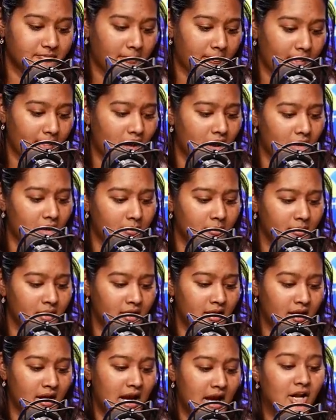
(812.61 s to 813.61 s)
And
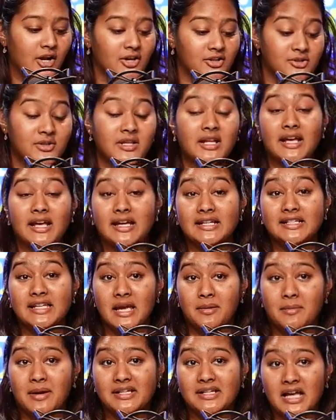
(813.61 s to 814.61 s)
also that I can take
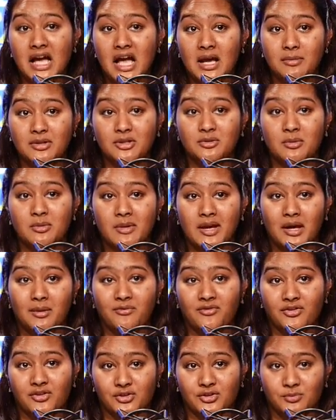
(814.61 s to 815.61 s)
my time and do my makeup
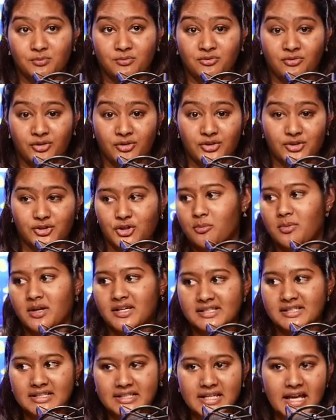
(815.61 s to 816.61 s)
before the show, because
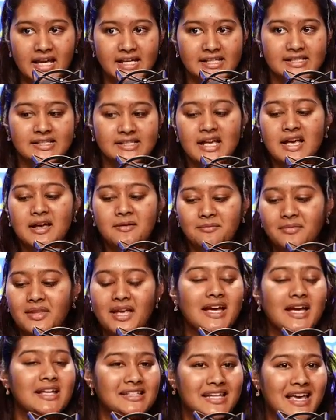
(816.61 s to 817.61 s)
it takes
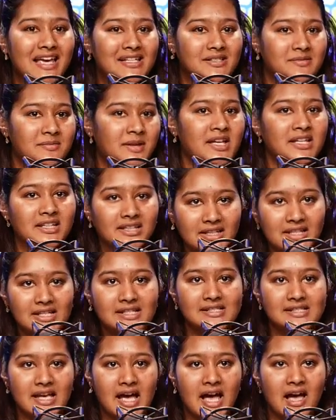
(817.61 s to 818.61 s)
me at least
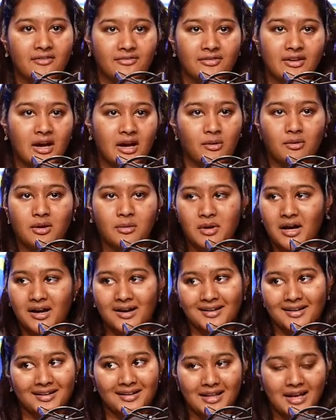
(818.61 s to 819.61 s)
a half an hour. I'm not
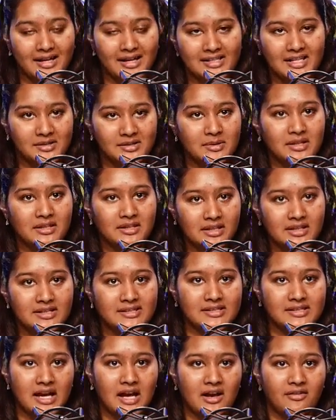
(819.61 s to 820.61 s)
gonna lie. It takes me at least
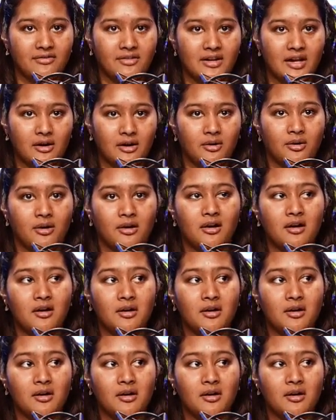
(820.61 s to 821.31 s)
a half an hour.